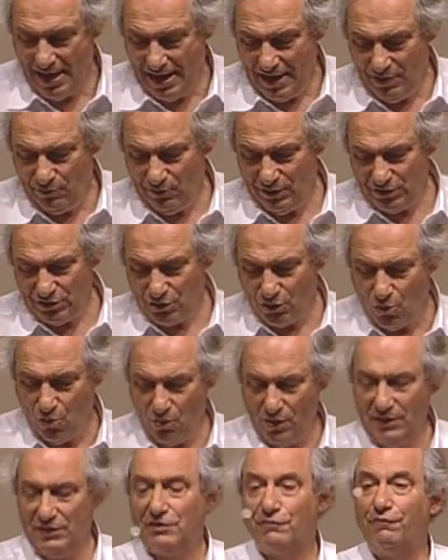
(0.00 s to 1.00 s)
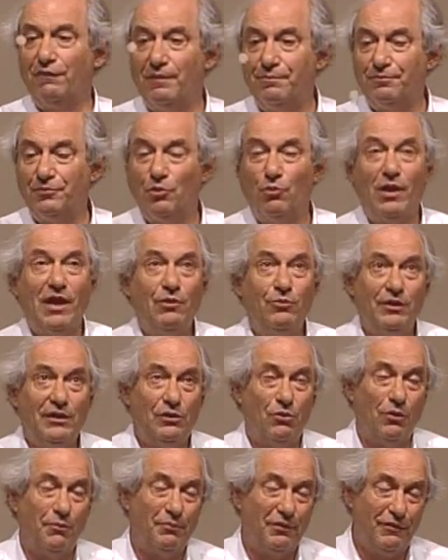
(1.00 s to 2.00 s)
in which coins flipped the way we
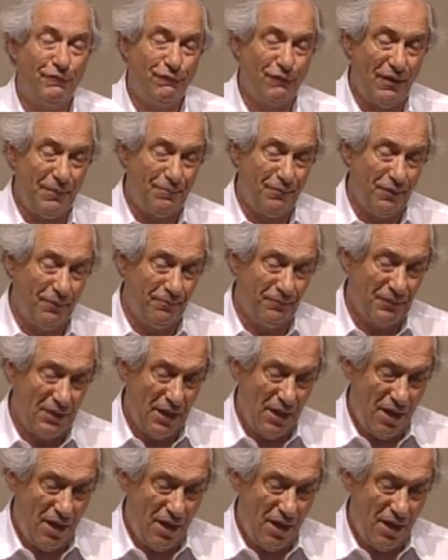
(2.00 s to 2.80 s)
normally flip them